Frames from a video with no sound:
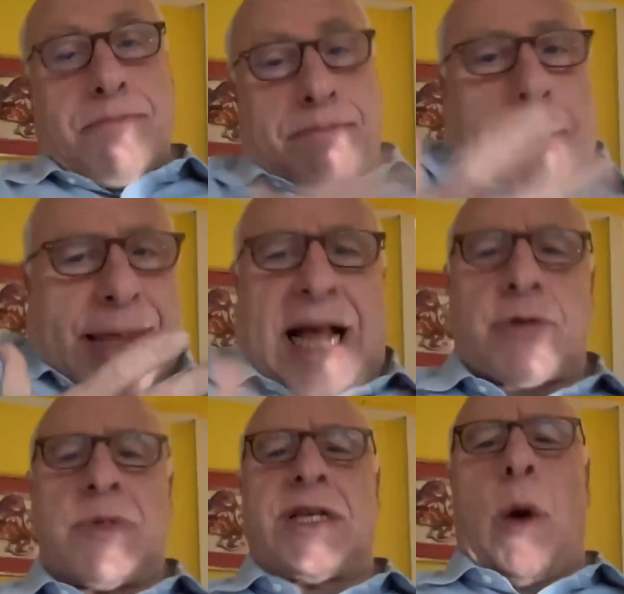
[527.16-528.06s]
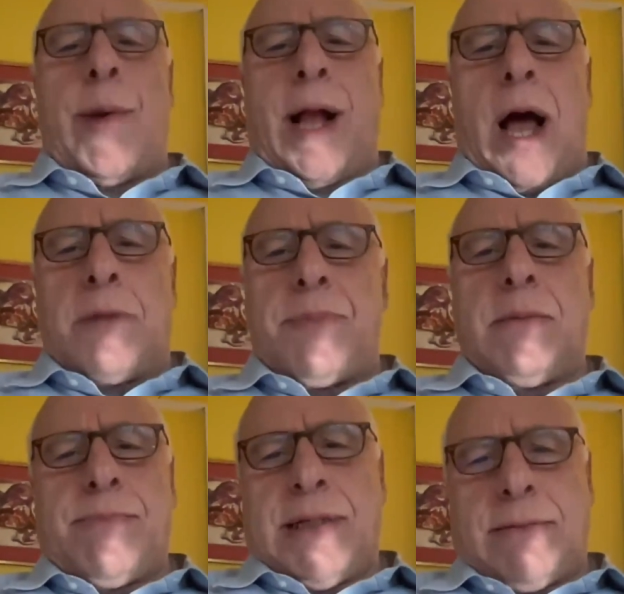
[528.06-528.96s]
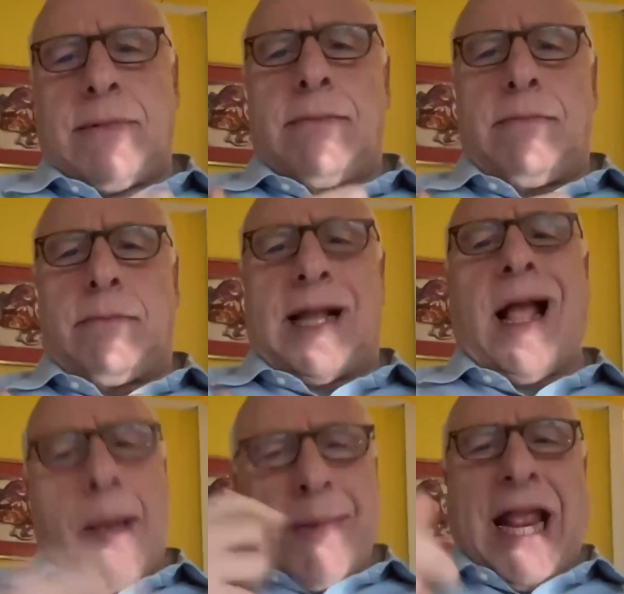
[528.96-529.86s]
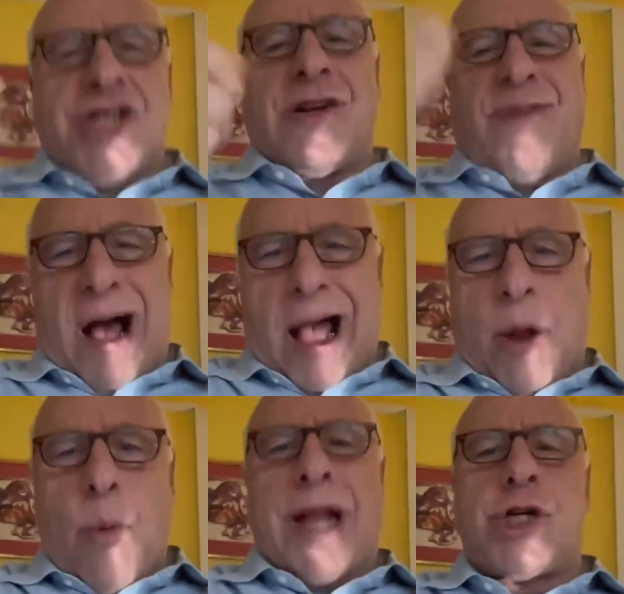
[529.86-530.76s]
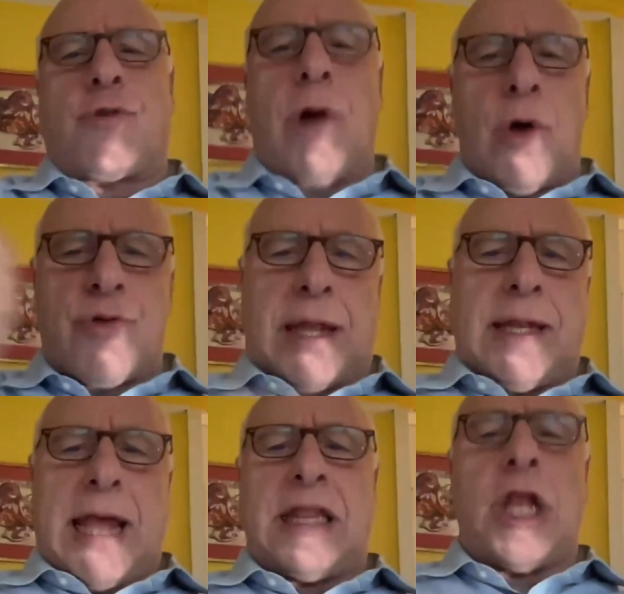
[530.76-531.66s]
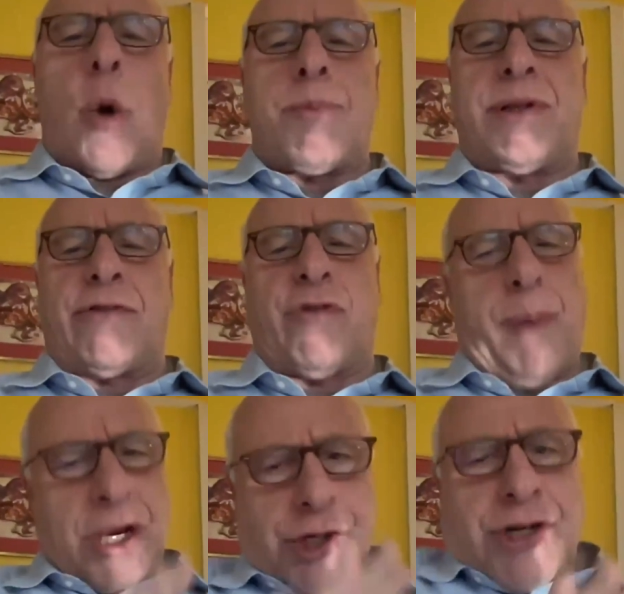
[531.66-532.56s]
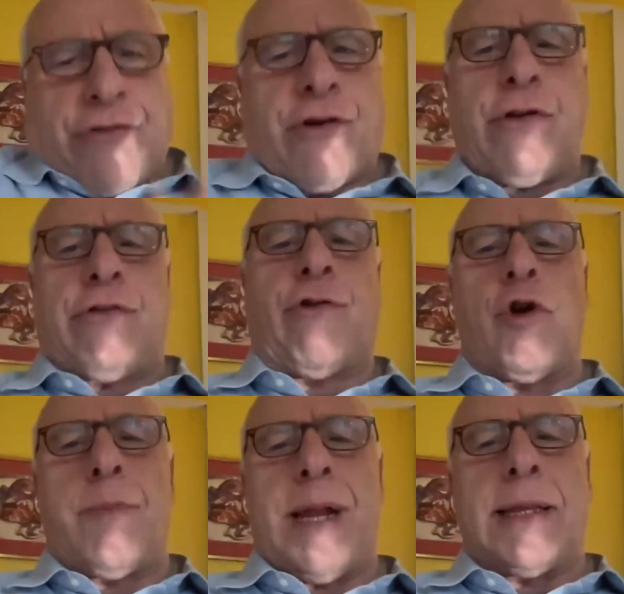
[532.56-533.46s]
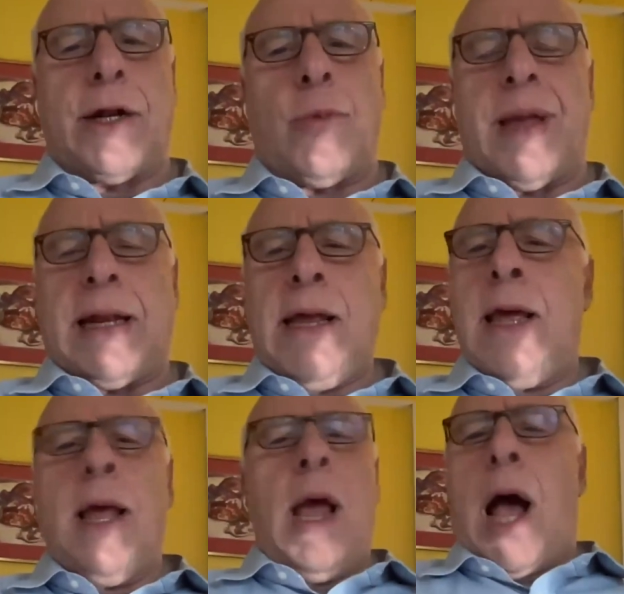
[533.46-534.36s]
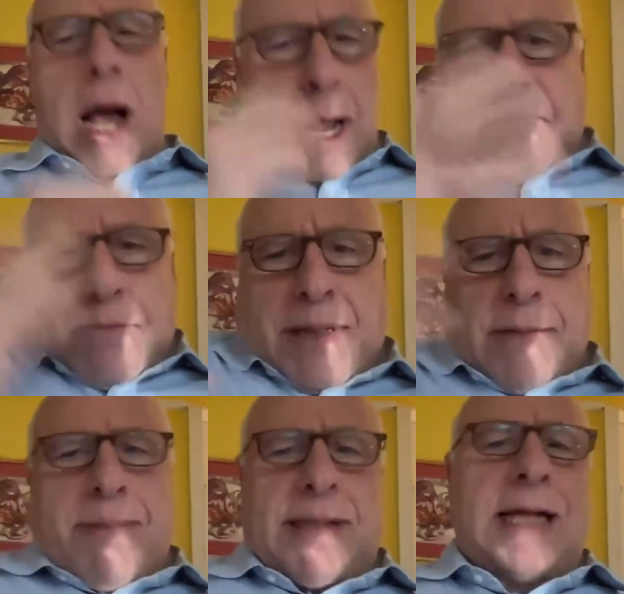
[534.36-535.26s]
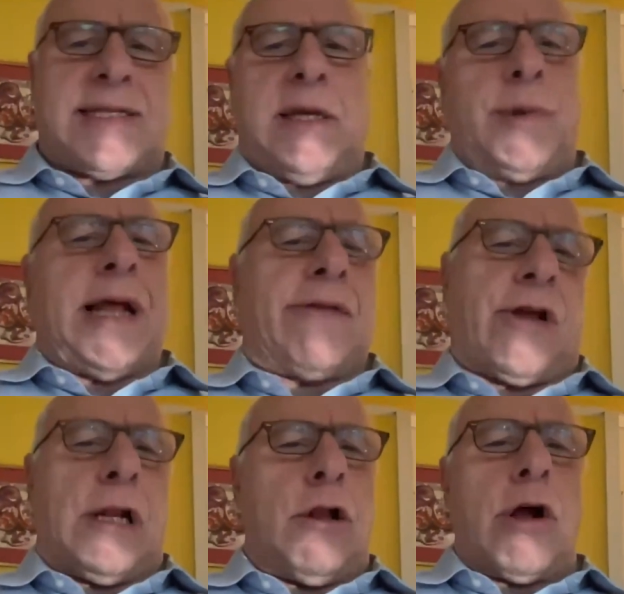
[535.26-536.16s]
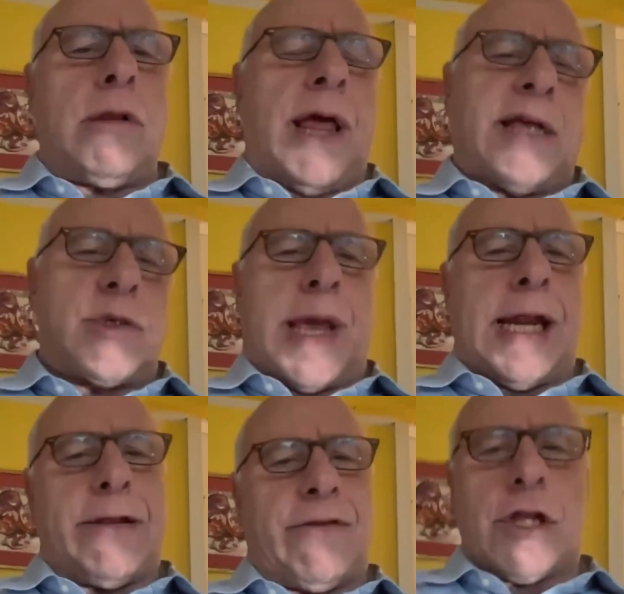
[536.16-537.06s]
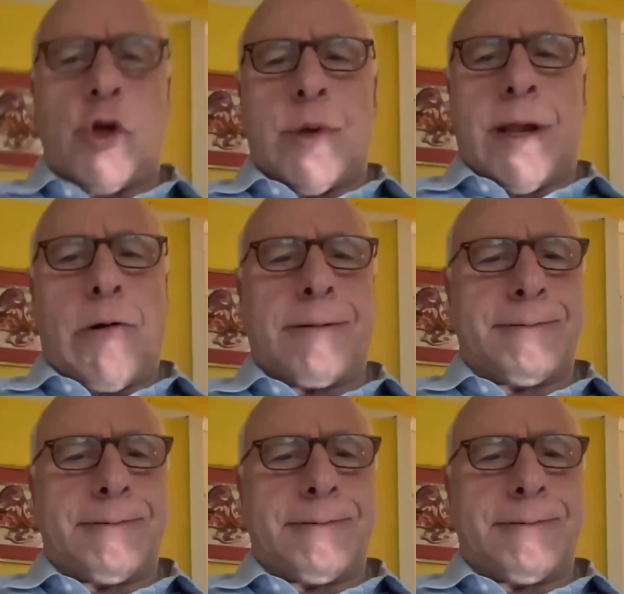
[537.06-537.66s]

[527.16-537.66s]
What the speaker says: maybe that's what's going on. But the combination of high wage growth and lower participation just concerned me a little bit. But let's see what that's going to look like as we get into the new year.